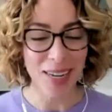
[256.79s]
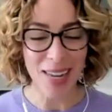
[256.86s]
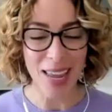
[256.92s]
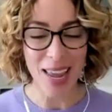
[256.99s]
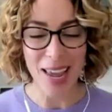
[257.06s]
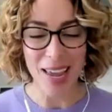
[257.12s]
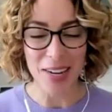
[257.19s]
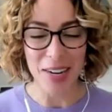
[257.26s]

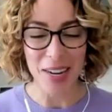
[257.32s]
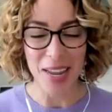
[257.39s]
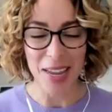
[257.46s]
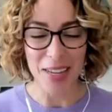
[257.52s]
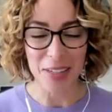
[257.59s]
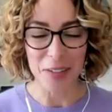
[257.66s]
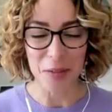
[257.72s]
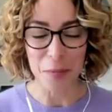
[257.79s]

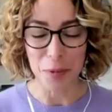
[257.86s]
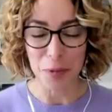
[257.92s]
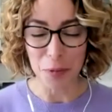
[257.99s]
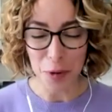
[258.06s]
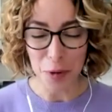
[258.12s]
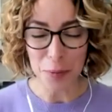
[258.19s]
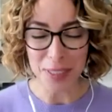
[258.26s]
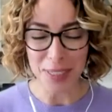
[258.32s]
And
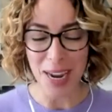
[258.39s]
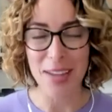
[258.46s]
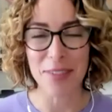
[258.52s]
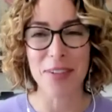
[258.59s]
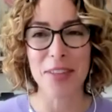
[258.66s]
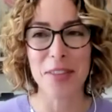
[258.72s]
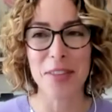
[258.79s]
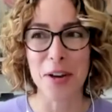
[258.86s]
before we dive
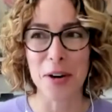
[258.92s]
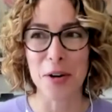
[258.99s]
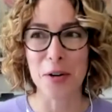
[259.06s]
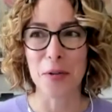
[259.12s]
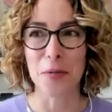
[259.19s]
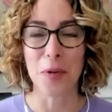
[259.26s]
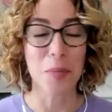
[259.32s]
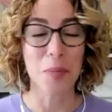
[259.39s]
in,
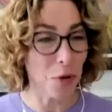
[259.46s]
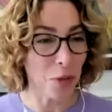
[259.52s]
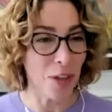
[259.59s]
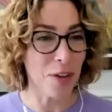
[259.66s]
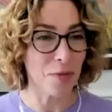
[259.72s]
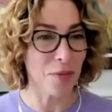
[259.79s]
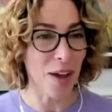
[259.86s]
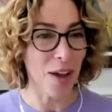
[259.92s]
though, we both
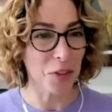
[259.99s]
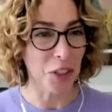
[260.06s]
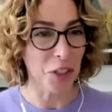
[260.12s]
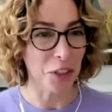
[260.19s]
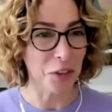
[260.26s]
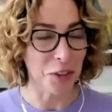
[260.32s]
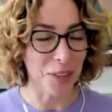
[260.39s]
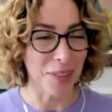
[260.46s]
have 5
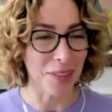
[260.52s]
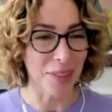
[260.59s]
children.